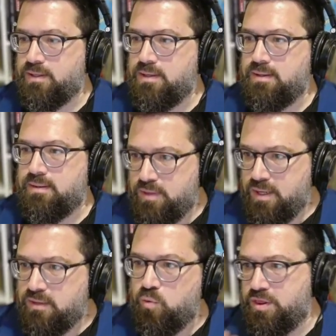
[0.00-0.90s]
So
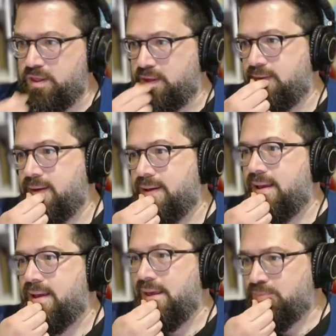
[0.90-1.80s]
that's one thing.
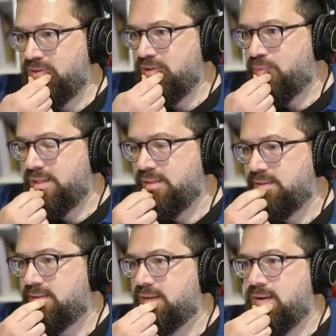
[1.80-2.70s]

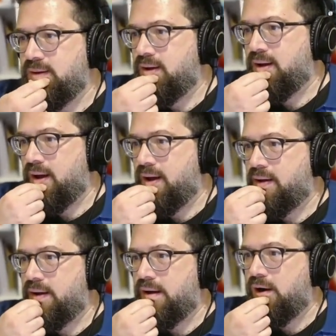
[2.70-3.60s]
MCPs
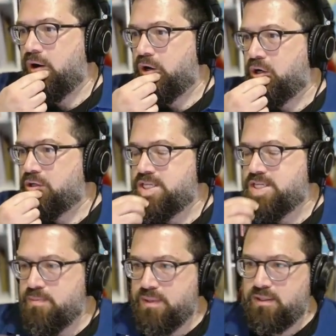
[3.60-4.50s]
are
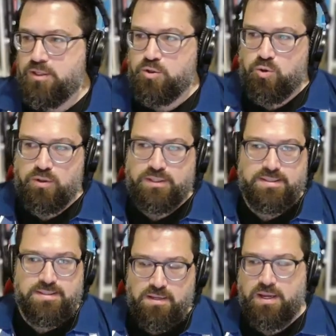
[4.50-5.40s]
typically controlled in a
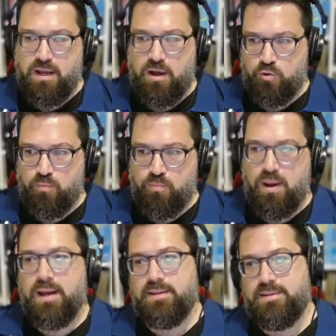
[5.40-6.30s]
team account
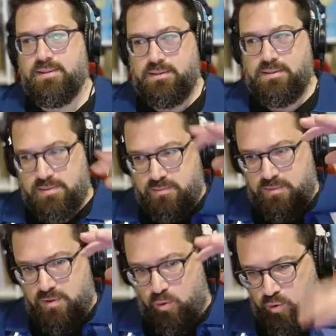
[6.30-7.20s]
by the
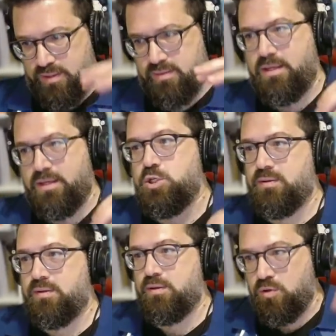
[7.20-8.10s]
organization.
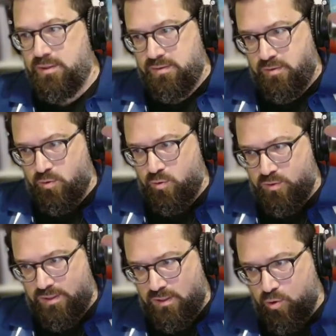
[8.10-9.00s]
So
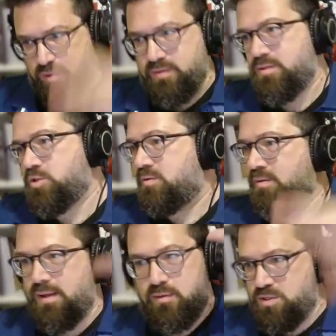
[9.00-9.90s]
the organization
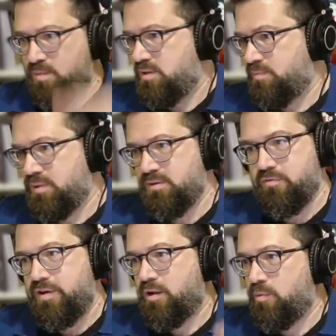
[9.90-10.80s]
decides which MCPs are
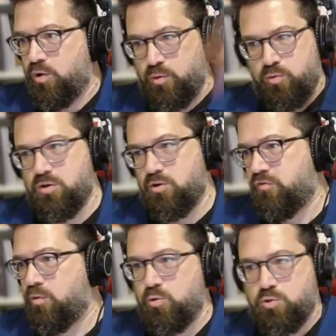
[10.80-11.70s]
available and who they're
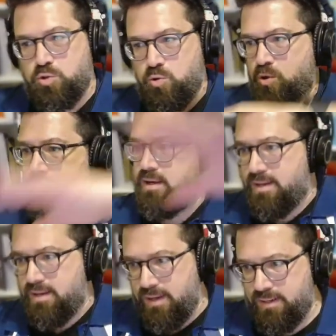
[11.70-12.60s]
available to,
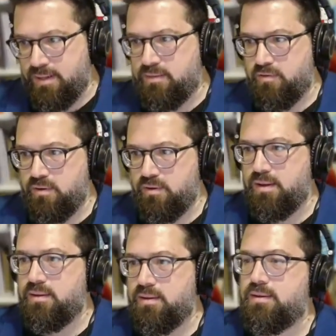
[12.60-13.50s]
and that's
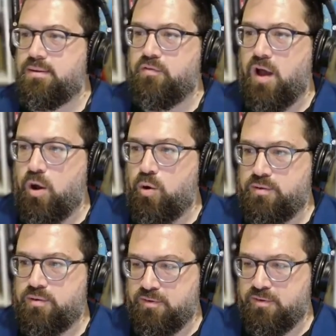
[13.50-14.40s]
kind of how it's
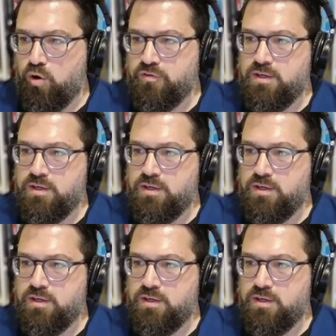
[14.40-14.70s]
resolved.